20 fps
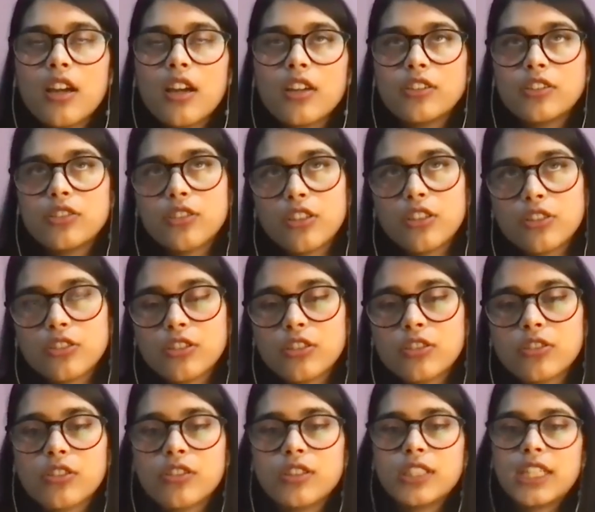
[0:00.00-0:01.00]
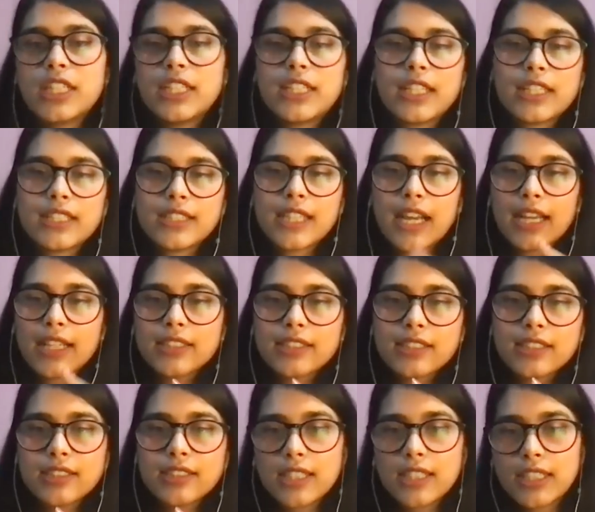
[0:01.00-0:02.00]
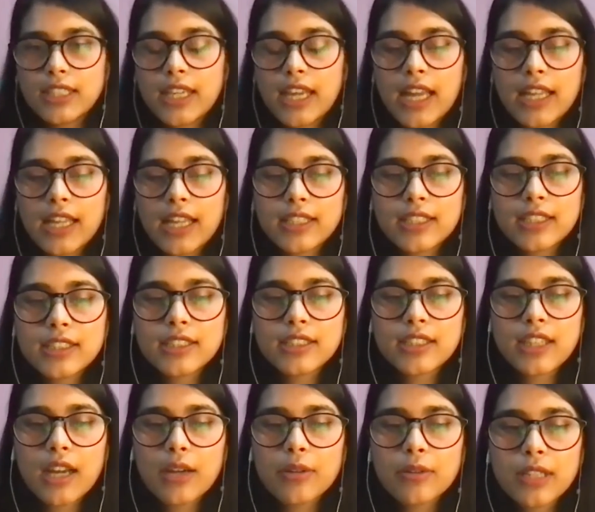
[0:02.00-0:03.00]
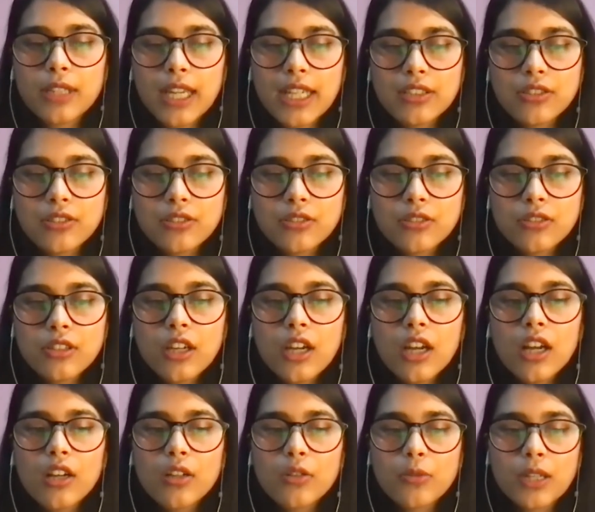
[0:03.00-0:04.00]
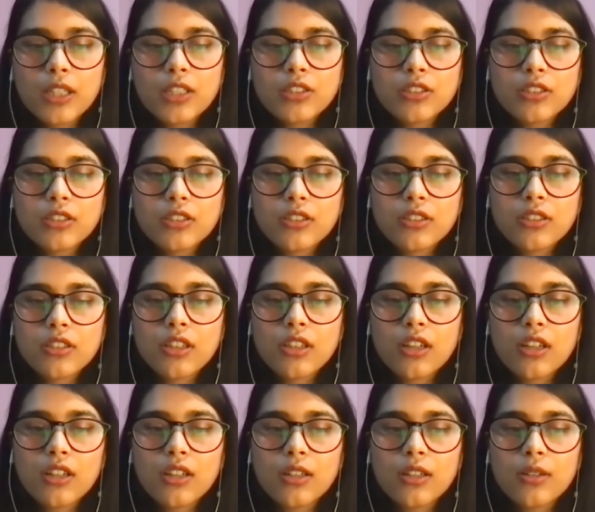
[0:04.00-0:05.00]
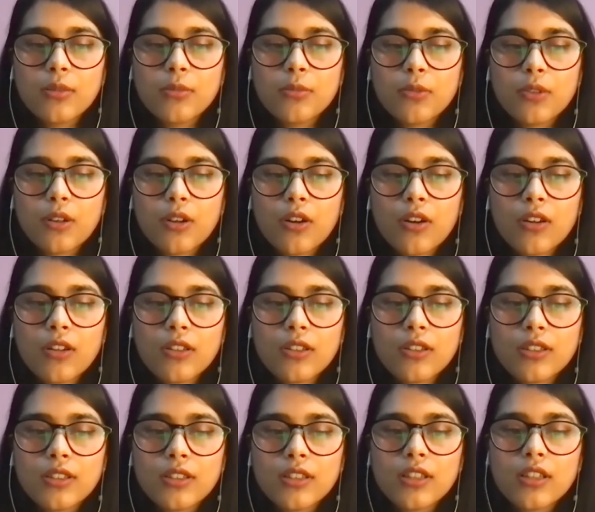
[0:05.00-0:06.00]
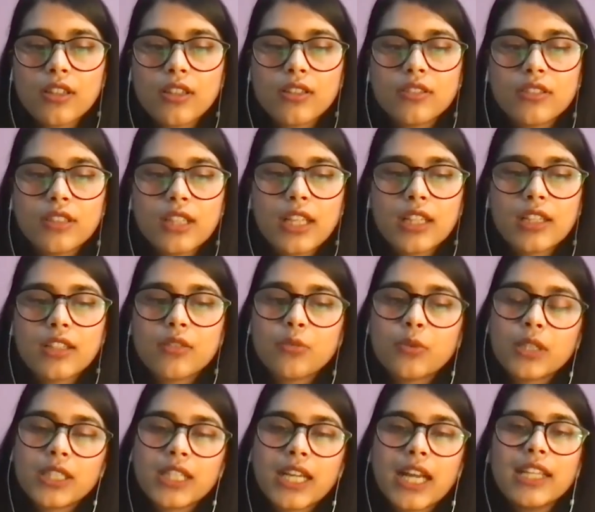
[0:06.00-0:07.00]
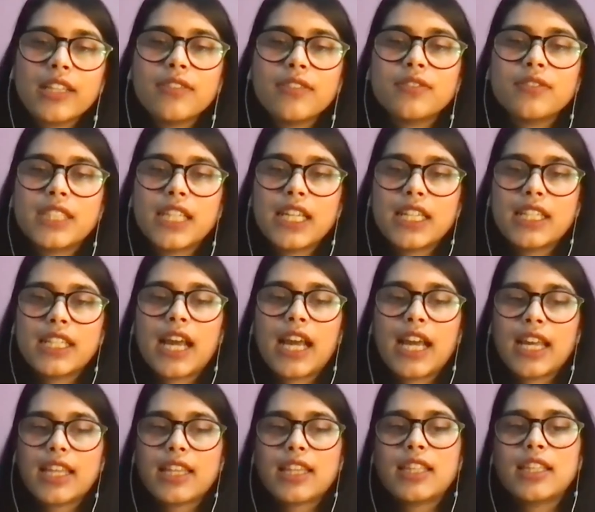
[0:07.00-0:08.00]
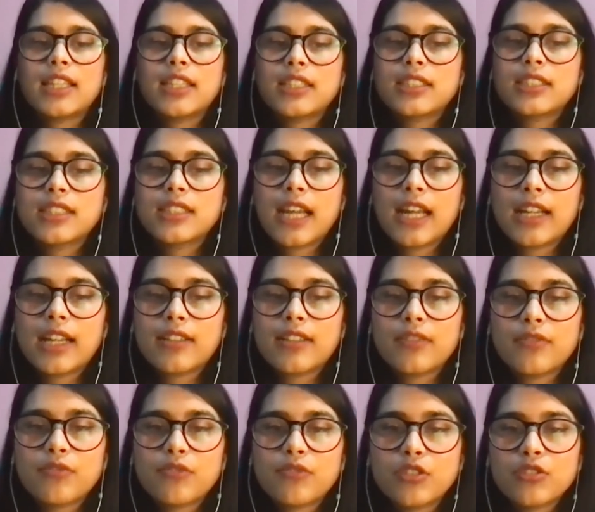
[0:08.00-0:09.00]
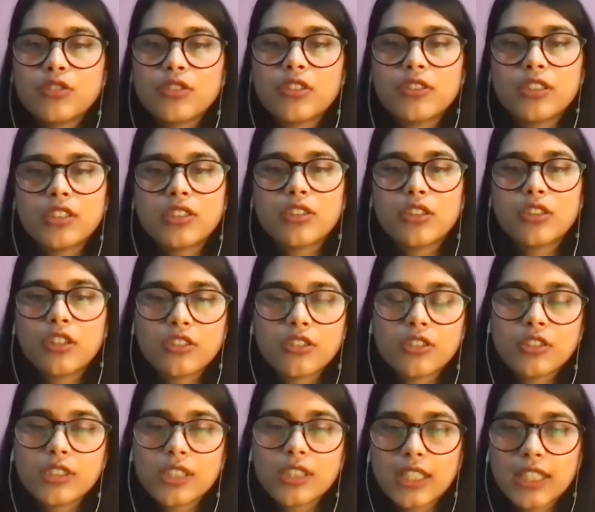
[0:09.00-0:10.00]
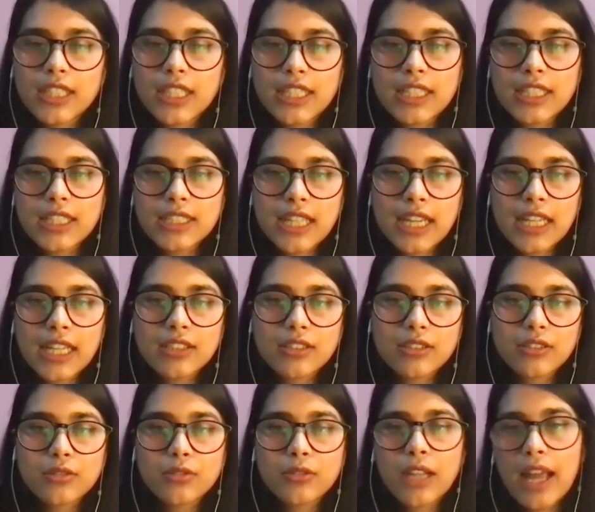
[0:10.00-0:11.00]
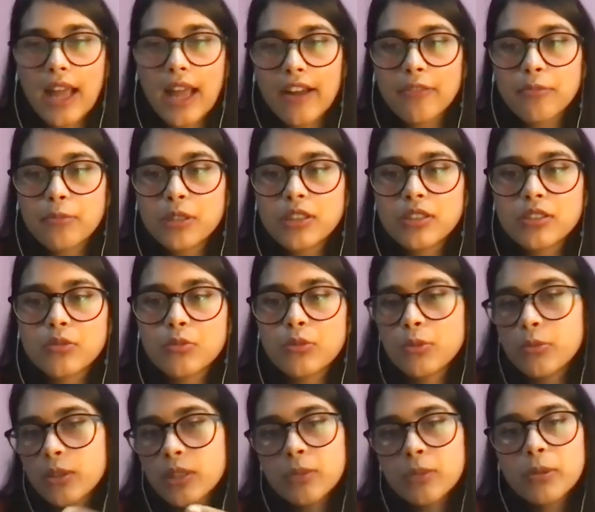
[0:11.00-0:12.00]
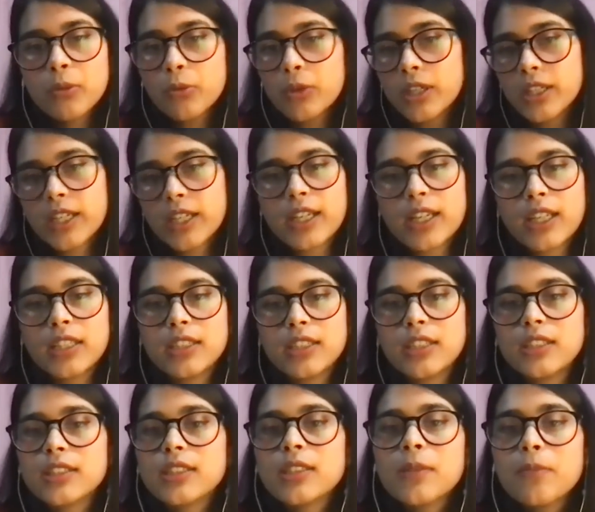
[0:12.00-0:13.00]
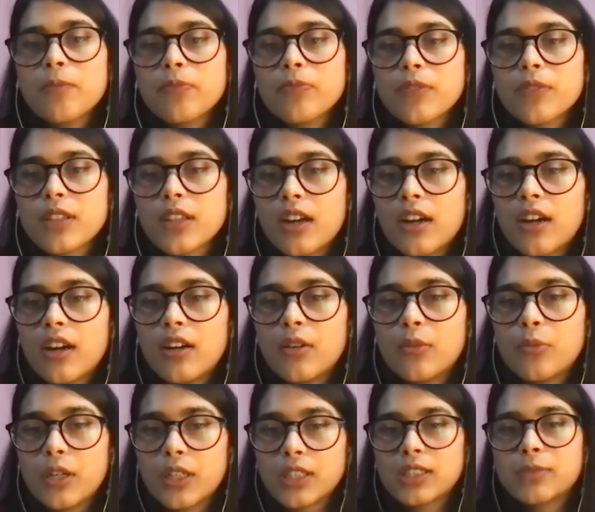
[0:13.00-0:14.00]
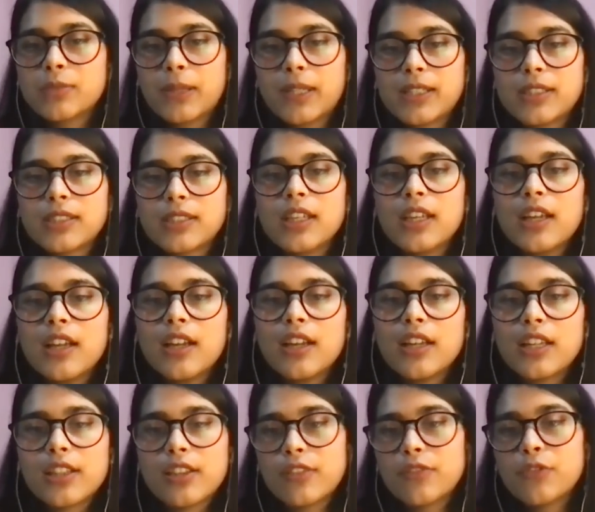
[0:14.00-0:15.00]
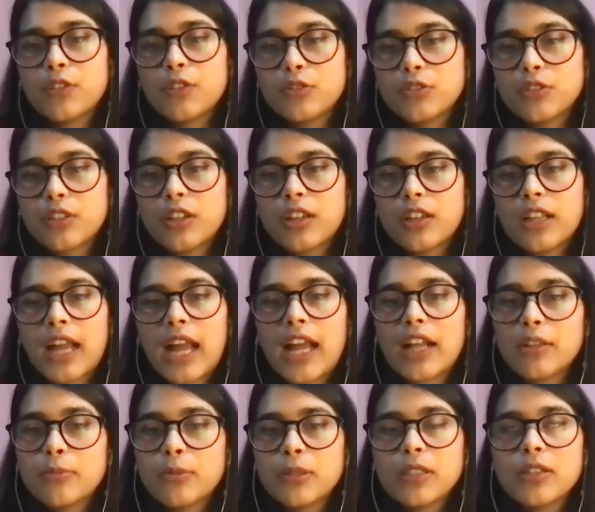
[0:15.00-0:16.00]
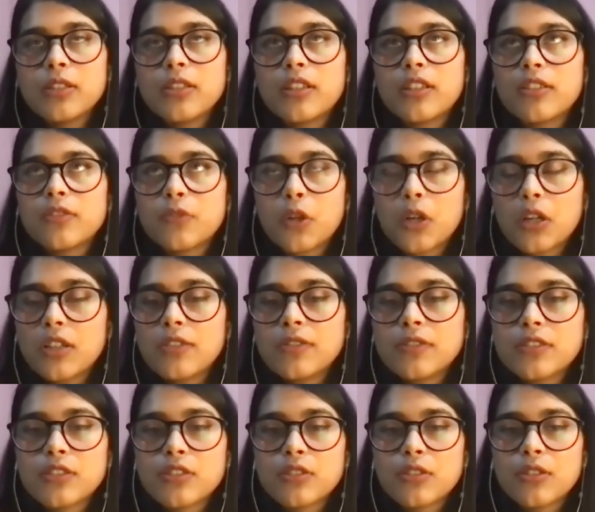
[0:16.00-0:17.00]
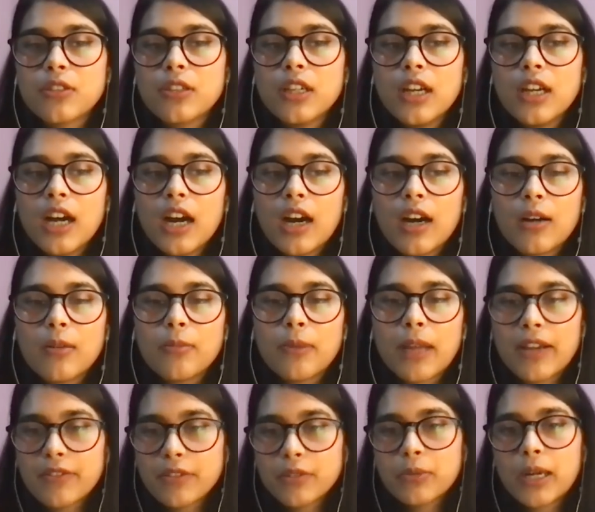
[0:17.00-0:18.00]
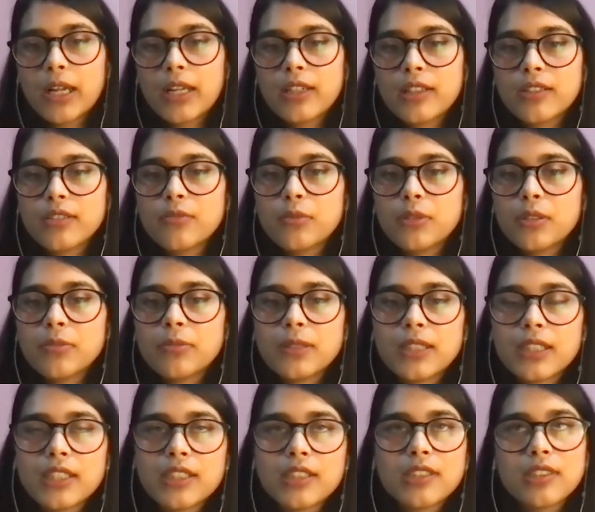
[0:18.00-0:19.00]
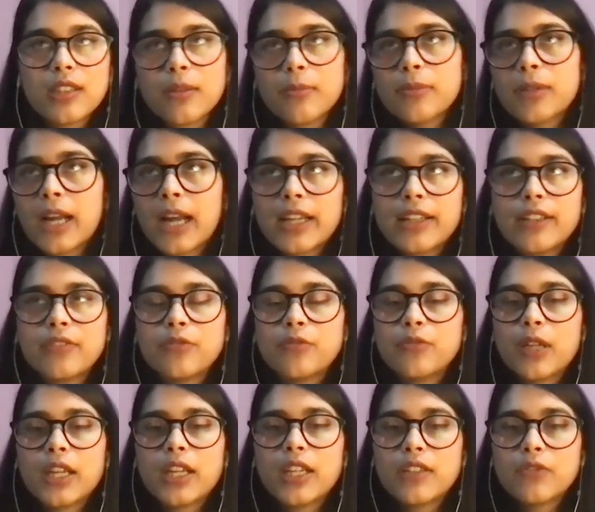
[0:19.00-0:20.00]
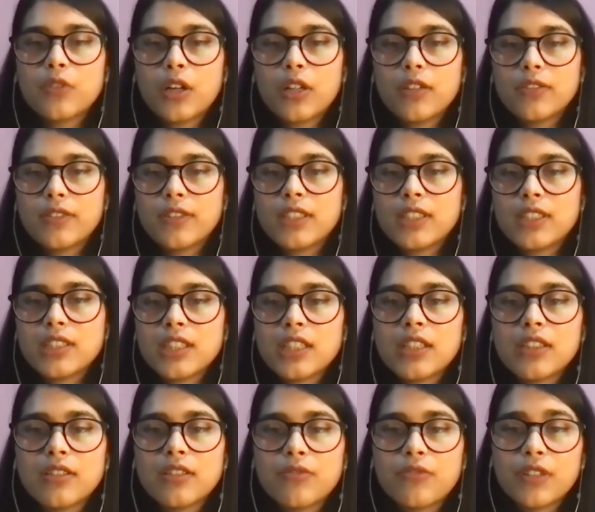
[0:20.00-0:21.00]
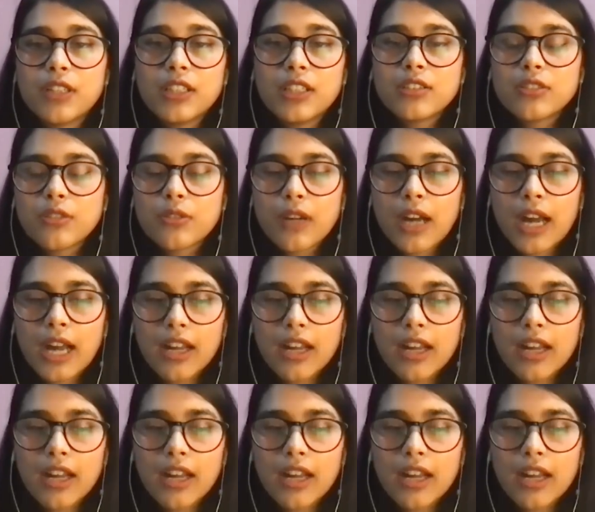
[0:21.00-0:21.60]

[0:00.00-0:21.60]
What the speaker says: researchers or data scientists, data analysts, I would like to question on like what kind of data ethics that future researchers and data scientists should have, because we will be working in this workspace in the future. I'll be involved, so everyone will be in some kind of way involved in this field. So